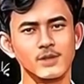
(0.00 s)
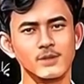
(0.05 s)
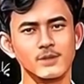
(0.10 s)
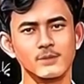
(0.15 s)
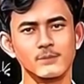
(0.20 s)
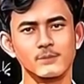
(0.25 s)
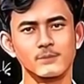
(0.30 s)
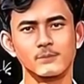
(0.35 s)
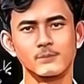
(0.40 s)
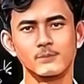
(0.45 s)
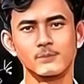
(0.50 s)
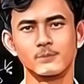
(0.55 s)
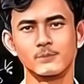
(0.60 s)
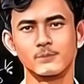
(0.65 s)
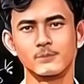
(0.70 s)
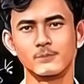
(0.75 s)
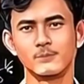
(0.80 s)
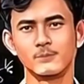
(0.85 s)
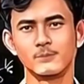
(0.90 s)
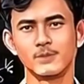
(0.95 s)
Ensure
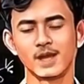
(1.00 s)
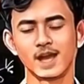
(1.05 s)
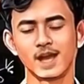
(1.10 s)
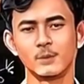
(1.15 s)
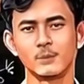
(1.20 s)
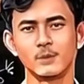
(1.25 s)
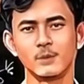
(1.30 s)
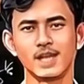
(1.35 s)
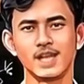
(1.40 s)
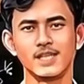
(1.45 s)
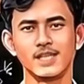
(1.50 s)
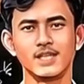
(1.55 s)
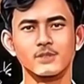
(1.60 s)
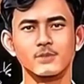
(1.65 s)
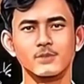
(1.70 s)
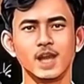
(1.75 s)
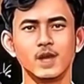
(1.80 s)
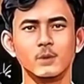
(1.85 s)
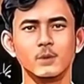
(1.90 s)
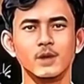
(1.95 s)
that adequate security
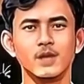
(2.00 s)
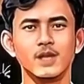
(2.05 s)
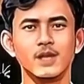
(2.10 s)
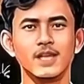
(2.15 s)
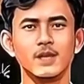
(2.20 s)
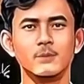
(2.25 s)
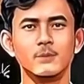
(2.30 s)
measures